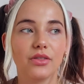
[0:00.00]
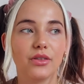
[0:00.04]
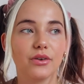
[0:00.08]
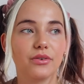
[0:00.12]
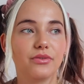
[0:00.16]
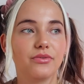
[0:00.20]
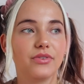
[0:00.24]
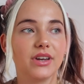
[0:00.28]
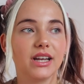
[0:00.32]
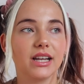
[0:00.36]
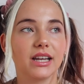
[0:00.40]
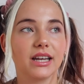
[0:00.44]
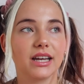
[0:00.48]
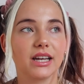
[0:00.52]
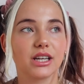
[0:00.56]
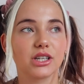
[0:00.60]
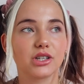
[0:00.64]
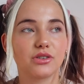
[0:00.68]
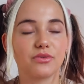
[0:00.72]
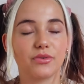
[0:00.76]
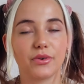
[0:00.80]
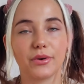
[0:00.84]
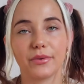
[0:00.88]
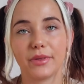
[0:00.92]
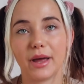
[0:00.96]
the feelings
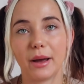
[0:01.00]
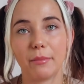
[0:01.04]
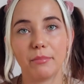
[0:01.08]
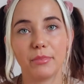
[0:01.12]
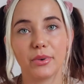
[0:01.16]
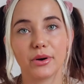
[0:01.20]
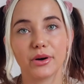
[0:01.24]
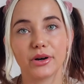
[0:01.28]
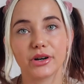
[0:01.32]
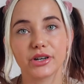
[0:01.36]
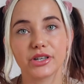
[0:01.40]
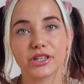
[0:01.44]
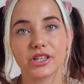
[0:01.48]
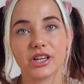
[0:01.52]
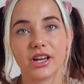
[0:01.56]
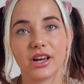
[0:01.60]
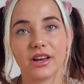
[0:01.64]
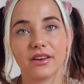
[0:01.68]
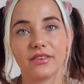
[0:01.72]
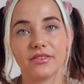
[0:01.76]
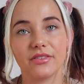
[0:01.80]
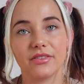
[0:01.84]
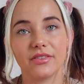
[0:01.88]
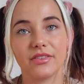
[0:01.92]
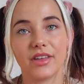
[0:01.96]
for that
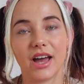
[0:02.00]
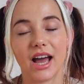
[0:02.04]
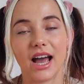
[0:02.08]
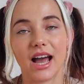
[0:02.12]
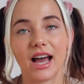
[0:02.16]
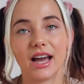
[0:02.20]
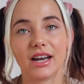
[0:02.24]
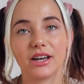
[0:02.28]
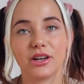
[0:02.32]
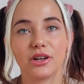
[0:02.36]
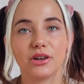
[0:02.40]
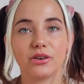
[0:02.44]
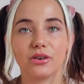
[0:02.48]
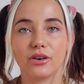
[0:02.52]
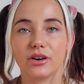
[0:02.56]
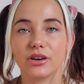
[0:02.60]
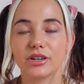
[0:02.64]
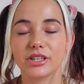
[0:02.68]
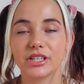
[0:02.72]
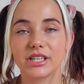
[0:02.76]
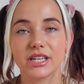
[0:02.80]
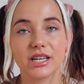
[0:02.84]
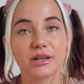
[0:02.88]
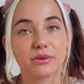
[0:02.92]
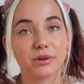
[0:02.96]
person that you're
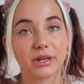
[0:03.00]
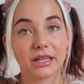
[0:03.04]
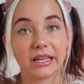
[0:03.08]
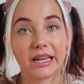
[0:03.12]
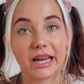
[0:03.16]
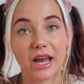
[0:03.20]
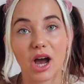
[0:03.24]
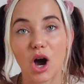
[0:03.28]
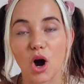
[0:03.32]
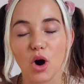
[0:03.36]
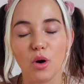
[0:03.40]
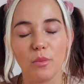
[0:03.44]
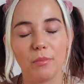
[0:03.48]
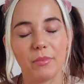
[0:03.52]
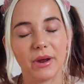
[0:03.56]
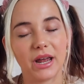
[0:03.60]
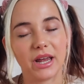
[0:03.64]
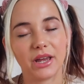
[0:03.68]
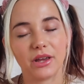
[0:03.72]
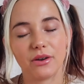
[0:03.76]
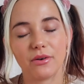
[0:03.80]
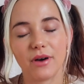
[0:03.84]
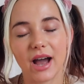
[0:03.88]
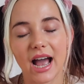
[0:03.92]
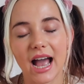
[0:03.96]
secretly
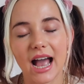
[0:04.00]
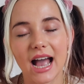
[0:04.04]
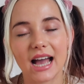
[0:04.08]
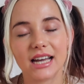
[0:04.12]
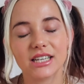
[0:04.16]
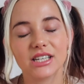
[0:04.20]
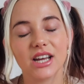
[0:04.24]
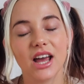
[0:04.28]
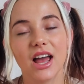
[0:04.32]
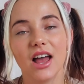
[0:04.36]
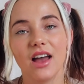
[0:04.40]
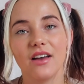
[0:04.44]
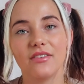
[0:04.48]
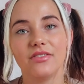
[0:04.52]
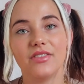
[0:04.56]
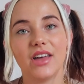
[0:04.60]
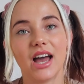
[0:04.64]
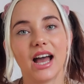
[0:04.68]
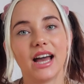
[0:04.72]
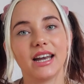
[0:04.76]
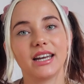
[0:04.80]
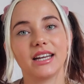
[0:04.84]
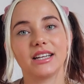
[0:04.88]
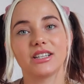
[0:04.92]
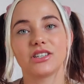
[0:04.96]
hoping you had,
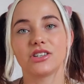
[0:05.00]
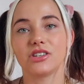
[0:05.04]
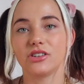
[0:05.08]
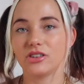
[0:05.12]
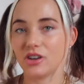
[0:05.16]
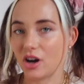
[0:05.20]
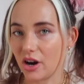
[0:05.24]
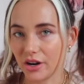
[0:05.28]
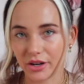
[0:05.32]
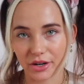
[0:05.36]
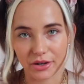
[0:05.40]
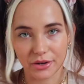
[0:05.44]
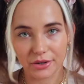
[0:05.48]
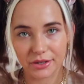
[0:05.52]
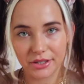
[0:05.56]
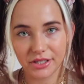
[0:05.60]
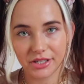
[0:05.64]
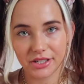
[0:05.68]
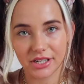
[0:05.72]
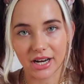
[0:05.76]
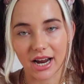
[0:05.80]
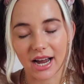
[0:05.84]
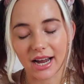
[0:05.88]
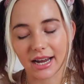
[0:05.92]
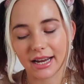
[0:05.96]
then it's not a good
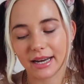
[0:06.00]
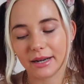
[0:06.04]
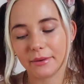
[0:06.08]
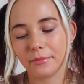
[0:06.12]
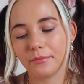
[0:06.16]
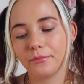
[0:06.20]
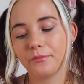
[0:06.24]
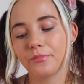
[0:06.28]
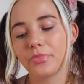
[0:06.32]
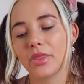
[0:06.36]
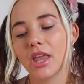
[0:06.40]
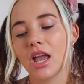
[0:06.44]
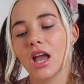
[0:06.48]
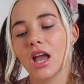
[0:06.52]
sign.